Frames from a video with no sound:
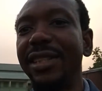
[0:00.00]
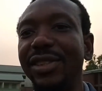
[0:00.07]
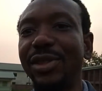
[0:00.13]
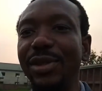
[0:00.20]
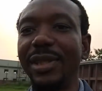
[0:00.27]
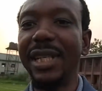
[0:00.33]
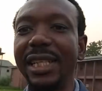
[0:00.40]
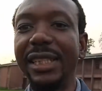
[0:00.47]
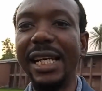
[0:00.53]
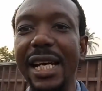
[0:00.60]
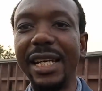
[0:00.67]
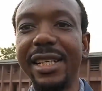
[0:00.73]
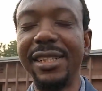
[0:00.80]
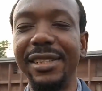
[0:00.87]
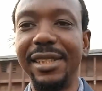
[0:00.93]
so that
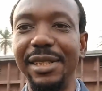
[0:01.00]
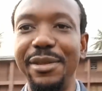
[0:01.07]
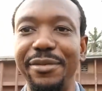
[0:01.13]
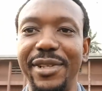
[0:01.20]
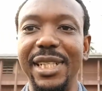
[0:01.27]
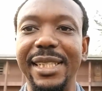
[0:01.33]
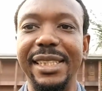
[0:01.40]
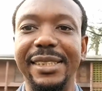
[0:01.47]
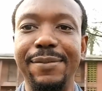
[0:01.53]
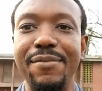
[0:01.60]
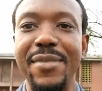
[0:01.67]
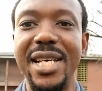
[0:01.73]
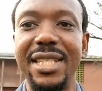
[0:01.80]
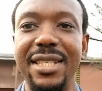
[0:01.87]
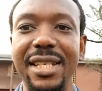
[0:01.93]
I can deliver this
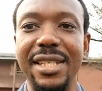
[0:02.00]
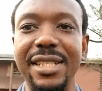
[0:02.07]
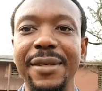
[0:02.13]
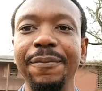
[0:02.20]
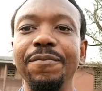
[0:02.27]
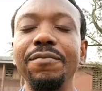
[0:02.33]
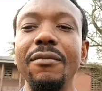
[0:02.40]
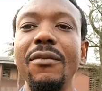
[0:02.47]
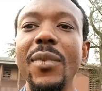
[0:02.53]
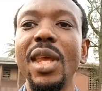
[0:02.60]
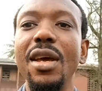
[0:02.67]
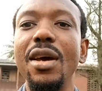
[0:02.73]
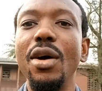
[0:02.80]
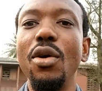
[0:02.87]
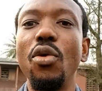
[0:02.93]
message.
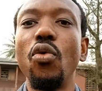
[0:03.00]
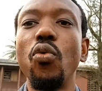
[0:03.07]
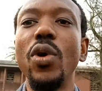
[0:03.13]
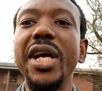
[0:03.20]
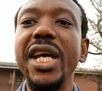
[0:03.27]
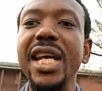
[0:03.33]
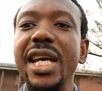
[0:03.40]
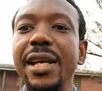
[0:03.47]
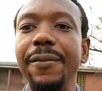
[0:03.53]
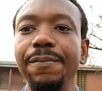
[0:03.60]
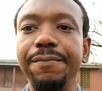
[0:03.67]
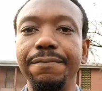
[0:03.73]
We